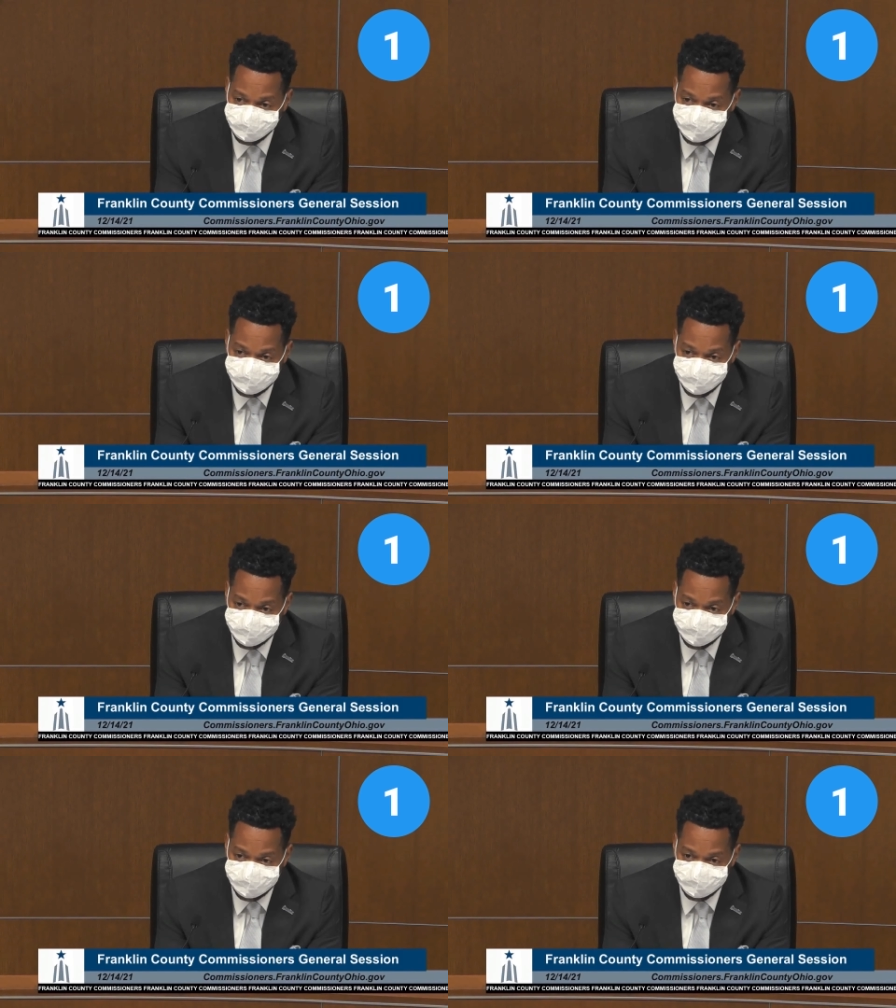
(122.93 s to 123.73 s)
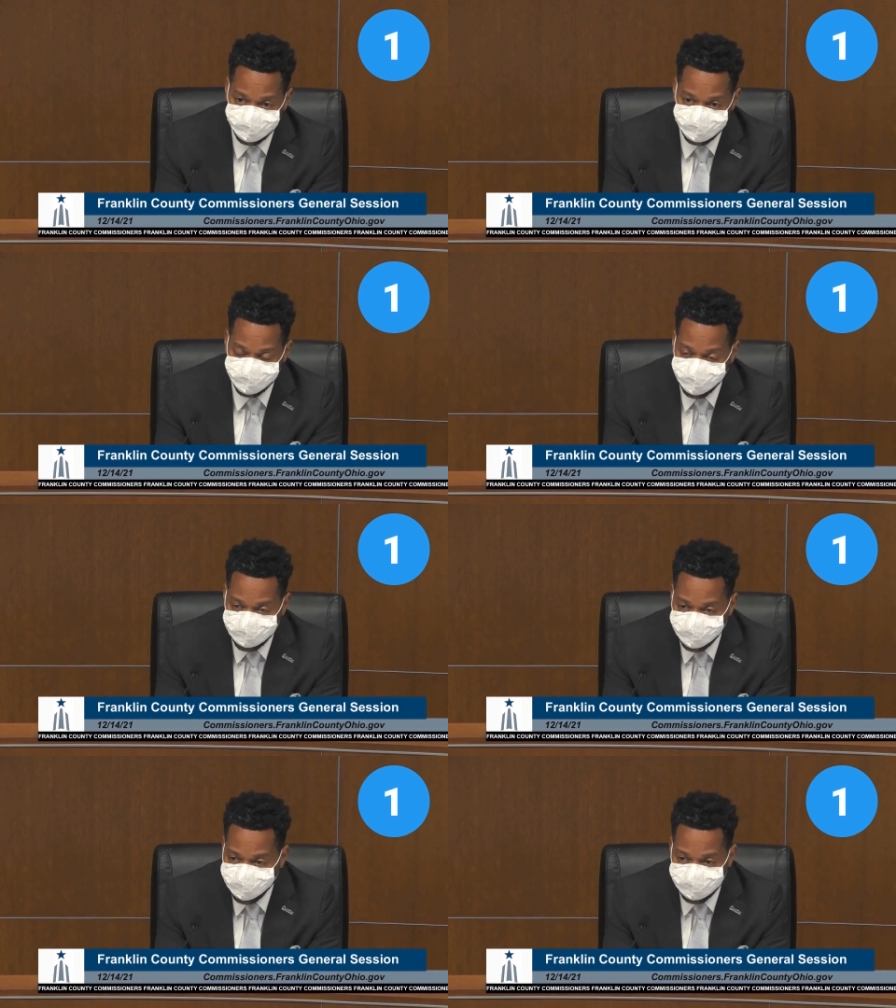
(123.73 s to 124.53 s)
resources for this one
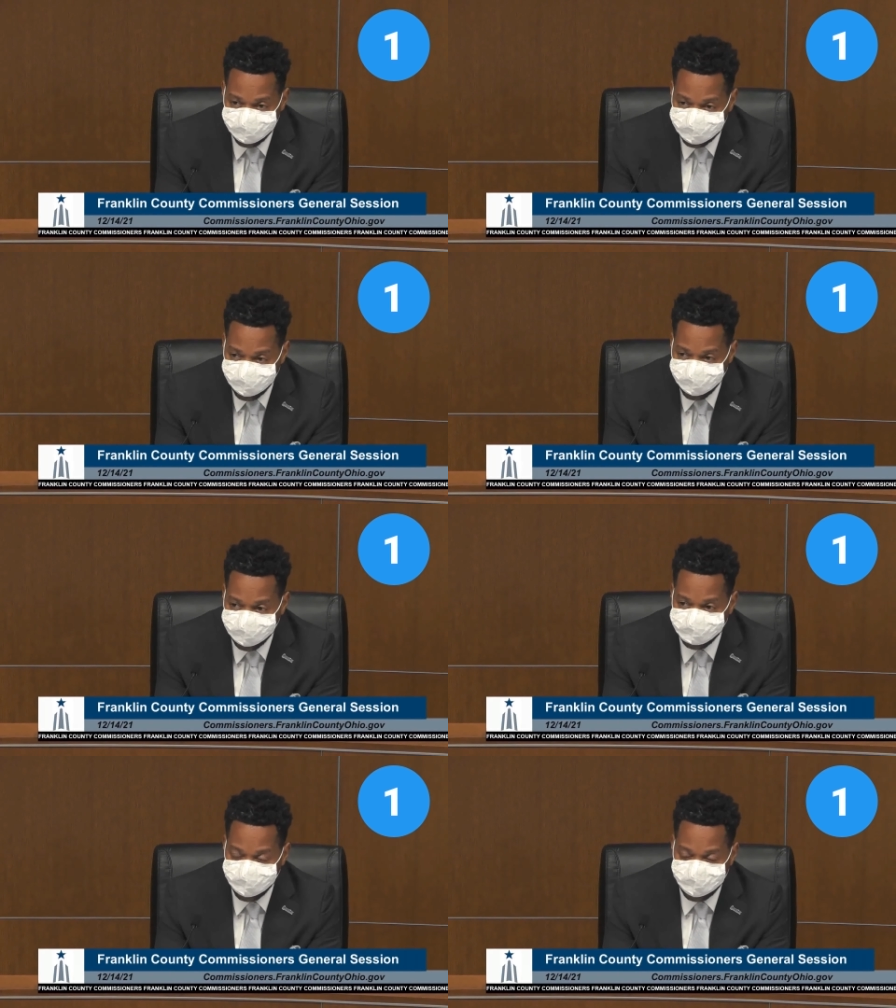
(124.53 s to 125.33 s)
moment of time,